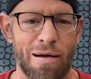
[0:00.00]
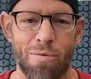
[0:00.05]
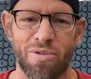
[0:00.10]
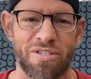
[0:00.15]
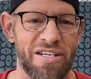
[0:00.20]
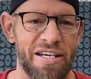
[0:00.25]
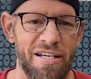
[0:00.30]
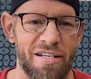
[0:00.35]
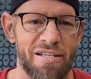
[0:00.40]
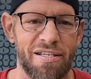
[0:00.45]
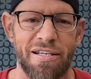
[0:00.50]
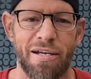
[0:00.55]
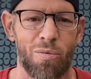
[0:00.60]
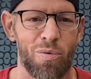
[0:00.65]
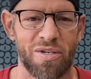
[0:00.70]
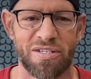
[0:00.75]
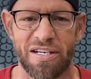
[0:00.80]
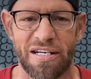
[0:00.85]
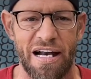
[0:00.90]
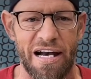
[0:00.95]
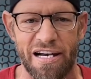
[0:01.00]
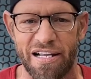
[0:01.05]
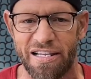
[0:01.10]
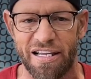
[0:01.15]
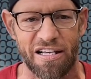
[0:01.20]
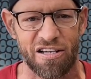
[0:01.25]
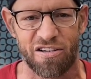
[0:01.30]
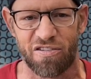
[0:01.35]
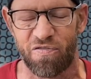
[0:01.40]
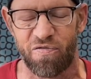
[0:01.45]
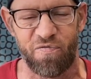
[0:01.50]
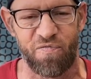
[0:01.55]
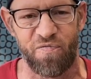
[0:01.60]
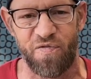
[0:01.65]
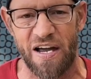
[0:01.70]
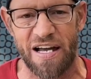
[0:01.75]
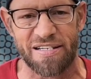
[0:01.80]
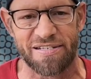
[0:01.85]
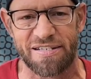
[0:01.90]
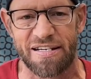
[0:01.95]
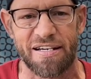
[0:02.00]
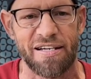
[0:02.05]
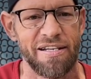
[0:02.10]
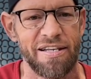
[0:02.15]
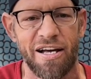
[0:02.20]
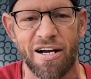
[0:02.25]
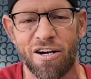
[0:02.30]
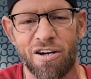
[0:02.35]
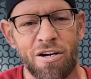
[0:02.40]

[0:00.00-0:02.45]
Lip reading: it. There wasn't anything fancy in there.